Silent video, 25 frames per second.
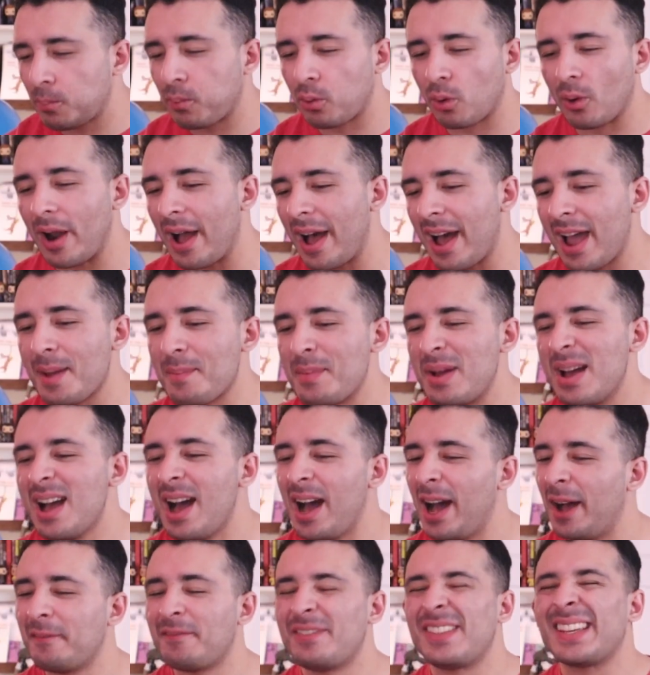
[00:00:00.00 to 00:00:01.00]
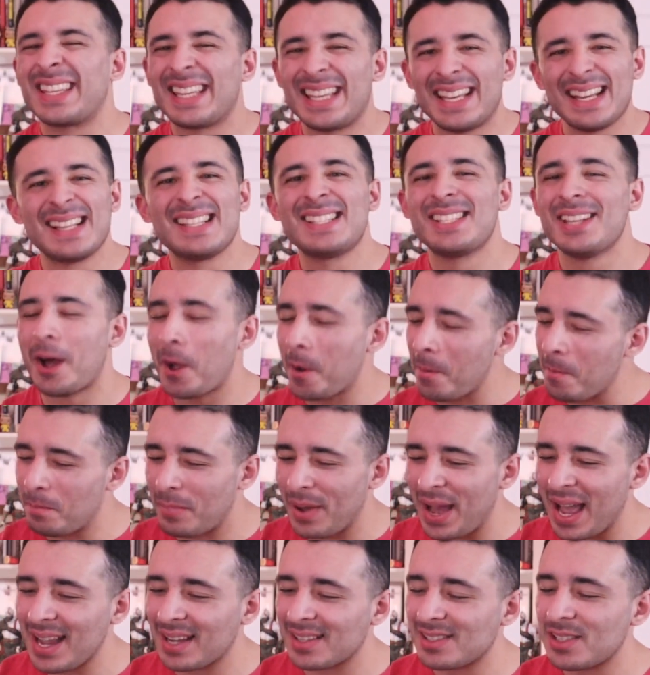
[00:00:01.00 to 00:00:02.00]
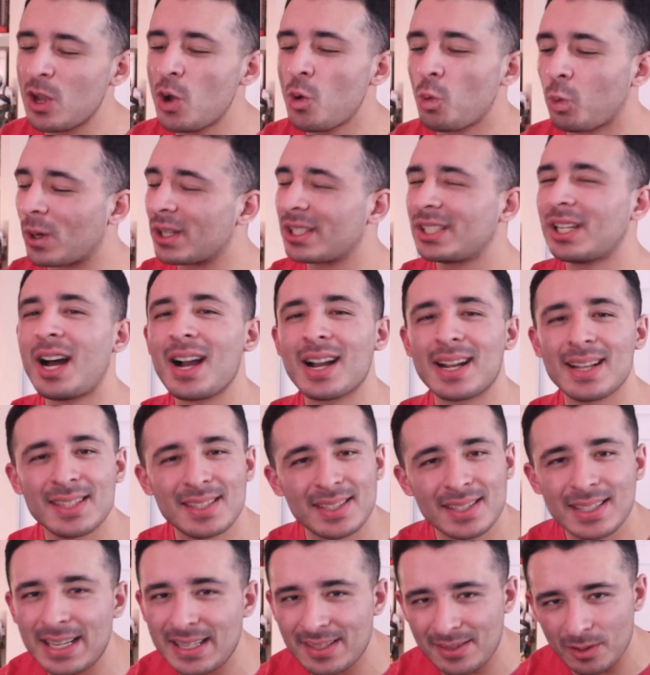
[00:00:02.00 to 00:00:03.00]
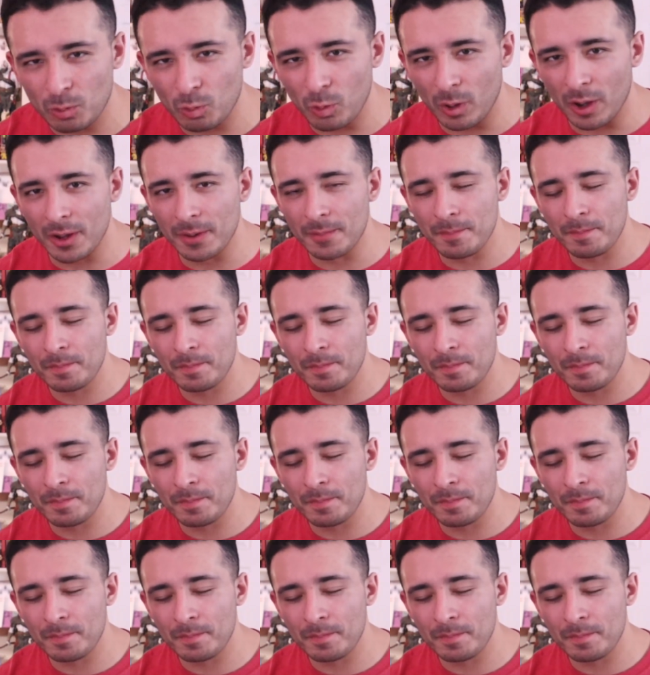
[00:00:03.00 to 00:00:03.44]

prime of the kids on bikes, we're talking season one.